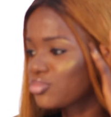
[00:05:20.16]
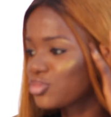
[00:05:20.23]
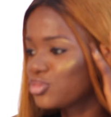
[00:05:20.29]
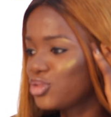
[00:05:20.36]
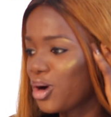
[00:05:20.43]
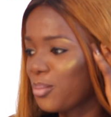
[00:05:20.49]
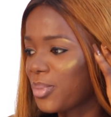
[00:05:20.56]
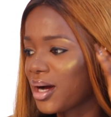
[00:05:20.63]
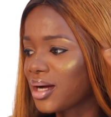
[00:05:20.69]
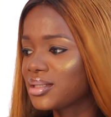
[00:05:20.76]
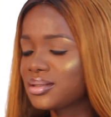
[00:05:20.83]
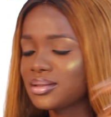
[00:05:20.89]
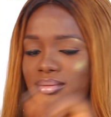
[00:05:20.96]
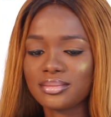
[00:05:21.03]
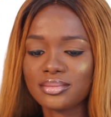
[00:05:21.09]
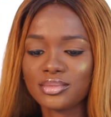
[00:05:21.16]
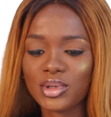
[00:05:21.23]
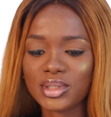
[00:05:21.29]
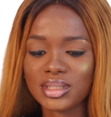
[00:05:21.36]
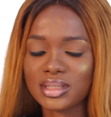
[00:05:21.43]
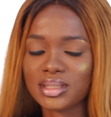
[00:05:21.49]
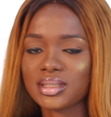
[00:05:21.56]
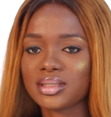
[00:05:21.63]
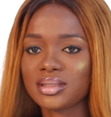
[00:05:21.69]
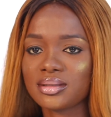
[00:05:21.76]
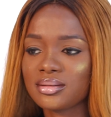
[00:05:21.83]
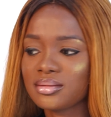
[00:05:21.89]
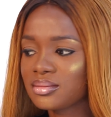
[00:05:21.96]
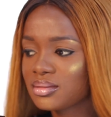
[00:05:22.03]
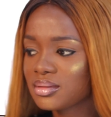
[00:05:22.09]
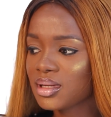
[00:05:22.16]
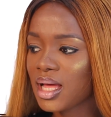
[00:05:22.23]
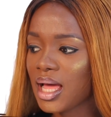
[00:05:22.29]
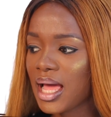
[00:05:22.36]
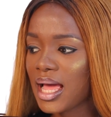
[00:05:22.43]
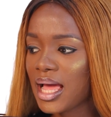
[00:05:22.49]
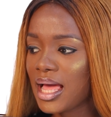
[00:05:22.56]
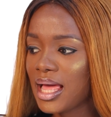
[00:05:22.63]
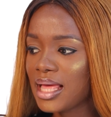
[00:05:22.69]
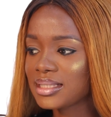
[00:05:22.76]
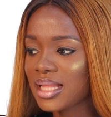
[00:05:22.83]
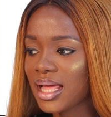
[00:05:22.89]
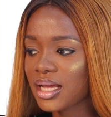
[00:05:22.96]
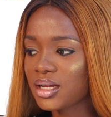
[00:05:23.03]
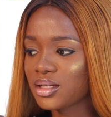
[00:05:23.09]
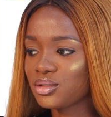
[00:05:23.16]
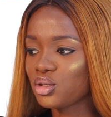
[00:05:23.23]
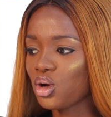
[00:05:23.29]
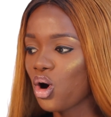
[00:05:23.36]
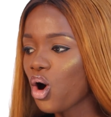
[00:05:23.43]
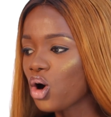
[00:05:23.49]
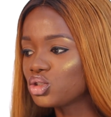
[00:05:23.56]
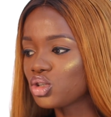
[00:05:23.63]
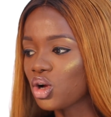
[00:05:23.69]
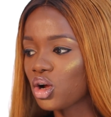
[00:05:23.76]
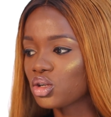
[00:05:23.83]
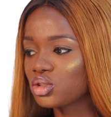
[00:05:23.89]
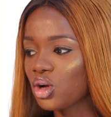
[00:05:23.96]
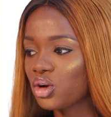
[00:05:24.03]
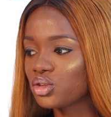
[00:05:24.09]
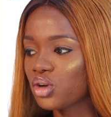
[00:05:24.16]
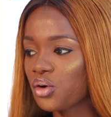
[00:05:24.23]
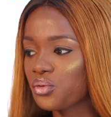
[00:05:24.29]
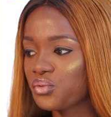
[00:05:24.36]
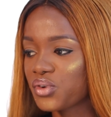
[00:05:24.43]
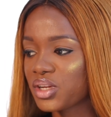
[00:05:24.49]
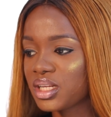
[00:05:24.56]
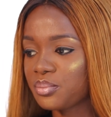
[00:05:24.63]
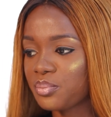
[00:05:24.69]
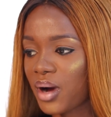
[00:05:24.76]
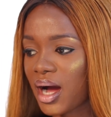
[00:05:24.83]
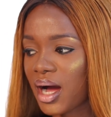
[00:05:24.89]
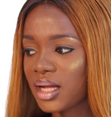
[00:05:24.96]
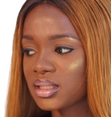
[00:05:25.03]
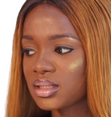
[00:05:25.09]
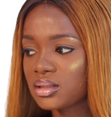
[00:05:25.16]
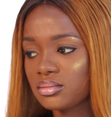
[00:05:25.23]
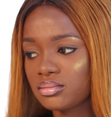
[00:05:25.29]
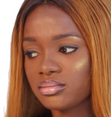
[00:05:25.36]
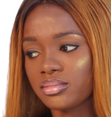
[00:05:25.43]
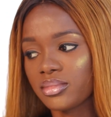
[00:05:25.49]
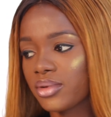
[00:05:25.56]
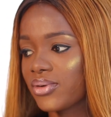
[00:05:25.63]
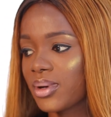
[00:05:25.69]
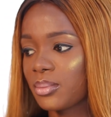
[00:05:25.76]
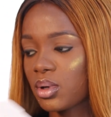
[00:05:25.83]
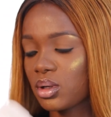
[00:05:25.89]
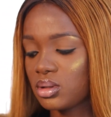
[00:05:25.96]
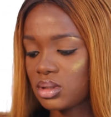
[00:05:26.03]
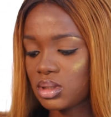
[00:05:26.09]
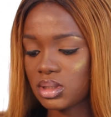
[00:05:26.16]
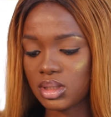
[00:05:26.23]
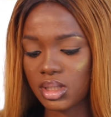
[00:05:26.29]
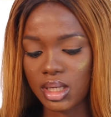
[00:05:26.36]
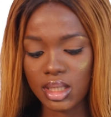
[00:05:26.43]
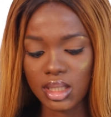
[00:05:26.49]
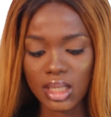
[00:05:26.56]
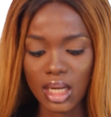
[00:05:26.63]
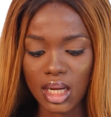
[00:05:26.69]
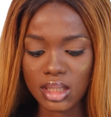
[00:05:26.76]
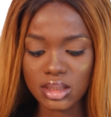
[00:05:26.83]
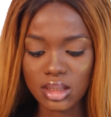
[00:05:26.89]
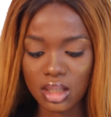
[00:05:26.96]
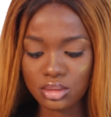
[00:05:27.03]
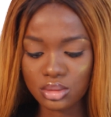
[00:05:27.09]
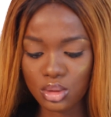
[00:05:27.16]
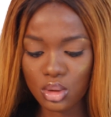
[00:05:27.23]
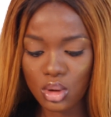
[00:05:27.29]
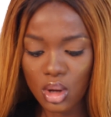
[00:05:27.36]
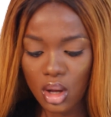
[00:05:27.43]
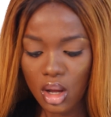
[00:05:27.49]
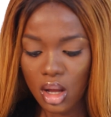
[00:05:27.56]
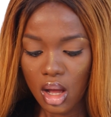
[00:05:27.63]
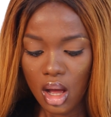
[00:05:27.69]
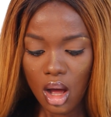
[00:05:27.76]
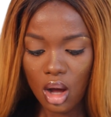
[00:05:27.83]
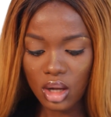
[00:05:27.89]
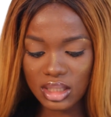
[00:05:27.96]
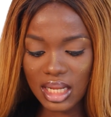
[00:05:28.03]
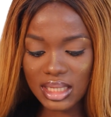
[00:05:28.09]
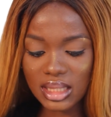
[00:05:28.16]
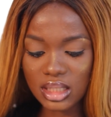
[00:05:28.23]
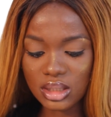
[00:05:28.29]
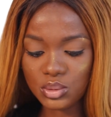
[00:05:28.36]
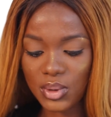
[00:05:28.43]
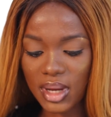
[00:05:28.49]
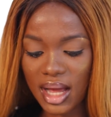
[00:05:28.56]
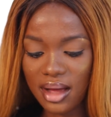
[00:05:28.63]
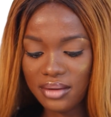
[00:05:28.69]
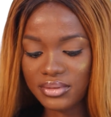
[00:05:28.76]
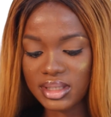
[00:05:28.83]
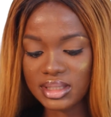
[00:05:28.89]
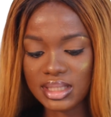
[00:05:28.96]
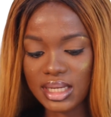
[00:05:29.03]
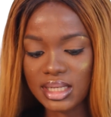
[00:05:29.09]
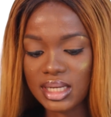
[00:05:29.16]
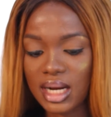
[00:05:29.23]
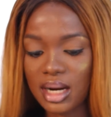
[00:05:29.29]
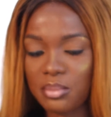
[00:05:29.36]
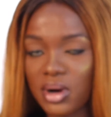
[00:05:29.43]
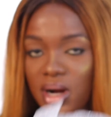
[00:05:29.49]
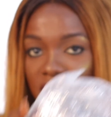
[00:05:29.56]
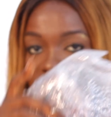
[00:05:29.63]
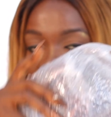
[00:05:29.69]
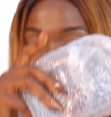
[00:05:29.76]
not bad. What's this? It's like not really bad, if I'm going to say that. Yeah, so other things we have inside the camera is